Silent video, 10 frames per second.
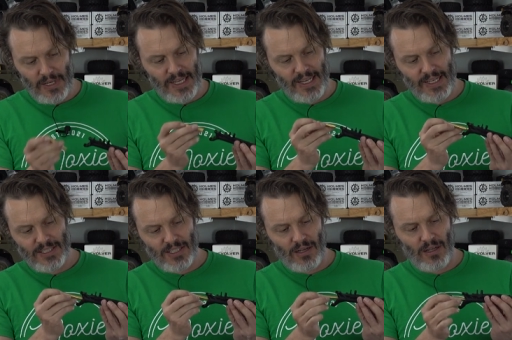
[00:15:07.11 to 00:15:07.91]
it
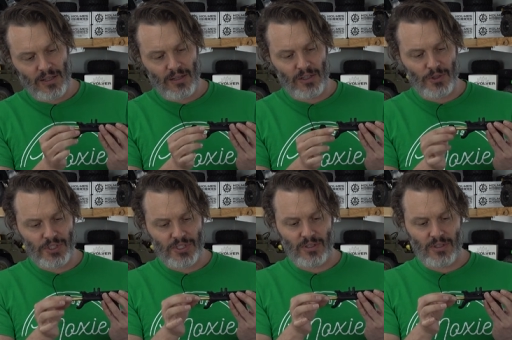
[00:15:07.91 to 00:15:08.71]
is a little
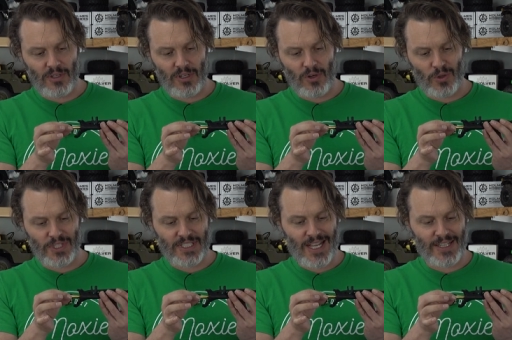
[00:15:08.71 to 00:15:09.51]
loose, of
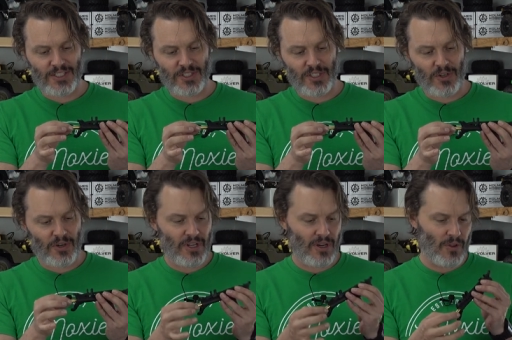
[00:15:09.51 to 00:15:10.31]
course, it's not
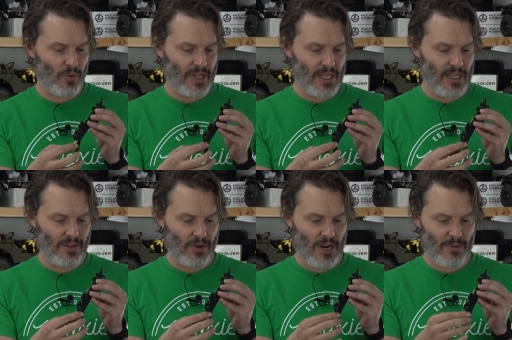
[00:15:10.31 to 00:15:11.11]
inserted all the way
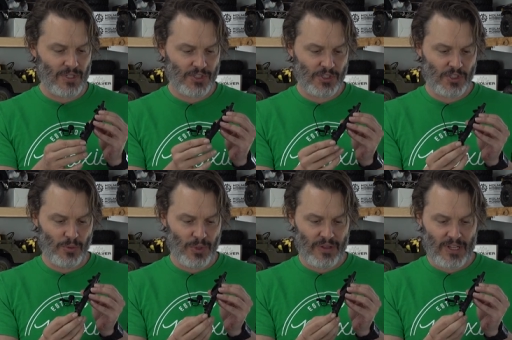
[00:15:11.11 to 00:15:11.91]
either. I'm
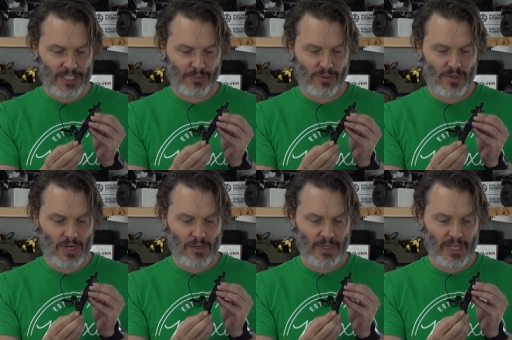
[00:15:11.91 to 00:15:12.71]
assuming that it's
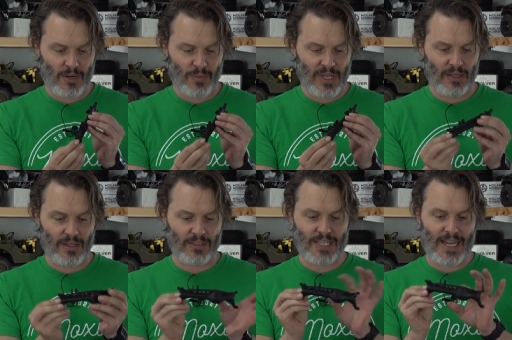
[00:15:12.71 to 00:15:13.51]
probably gonna be a
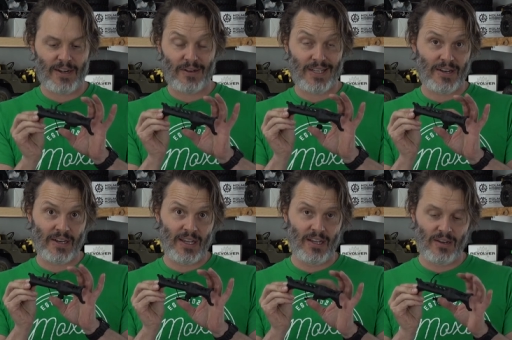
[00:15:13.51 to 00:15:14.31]
little tighter down
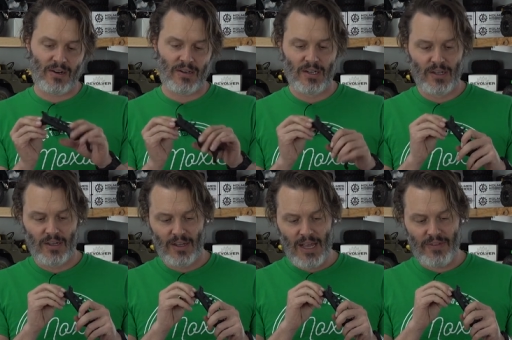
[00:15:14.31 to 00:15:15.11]
in here
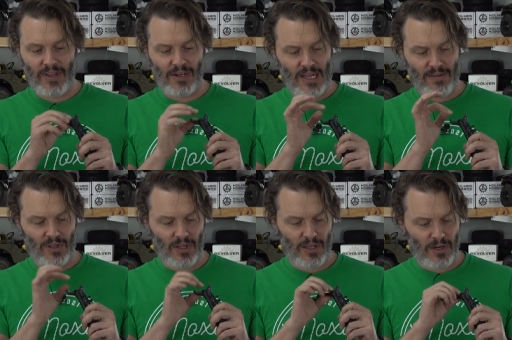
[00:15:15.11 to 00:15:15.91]
and then it'll have
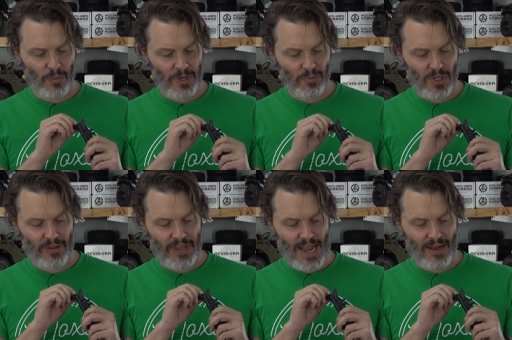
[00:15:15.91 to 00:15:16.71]
a little bit of
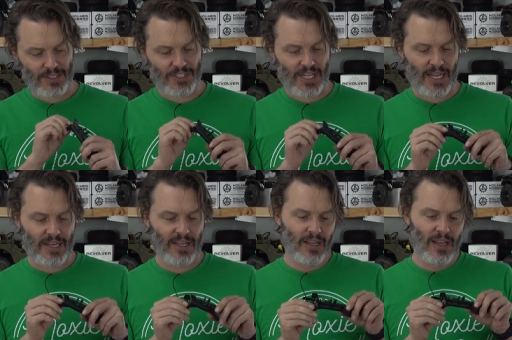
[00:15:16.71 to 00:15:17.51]
play on the
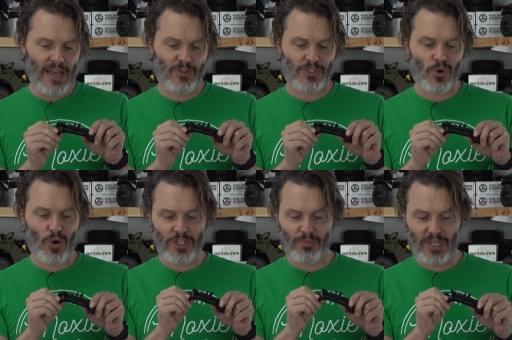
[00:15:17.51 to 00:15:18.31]
outside. And there's
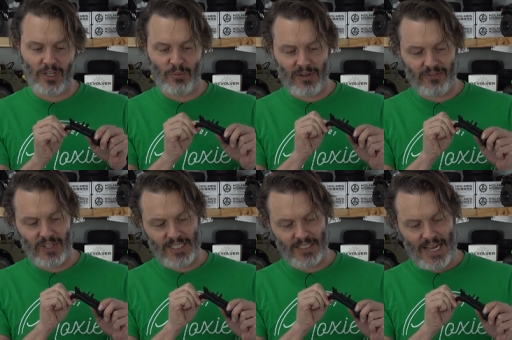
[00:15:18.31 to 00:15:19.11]
going to be a little bit of
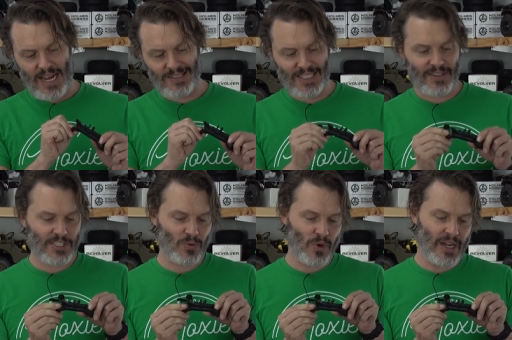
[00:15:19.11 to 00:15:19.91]
flex in the housing
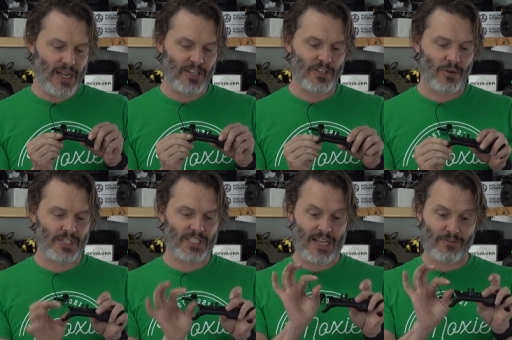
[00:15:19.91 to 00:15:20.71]
this way and you
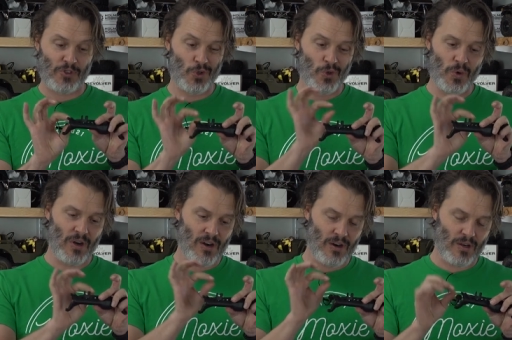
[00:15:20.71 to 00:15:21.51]
don't just have two
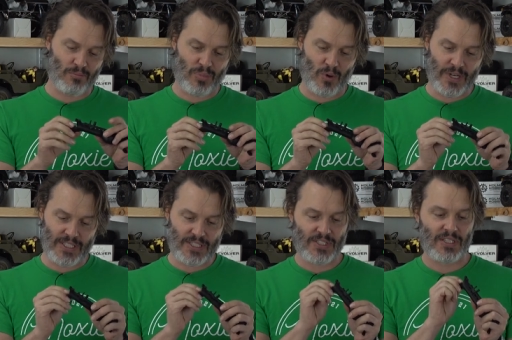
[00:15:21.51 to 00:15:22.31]
hard
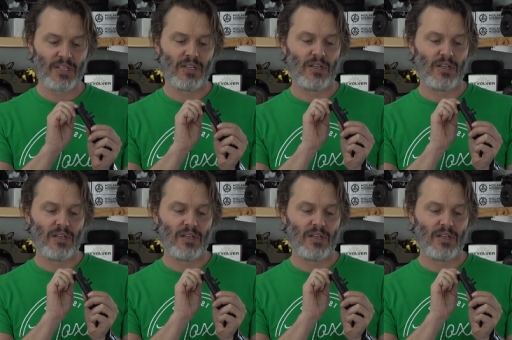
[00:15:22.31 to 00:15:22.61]
points.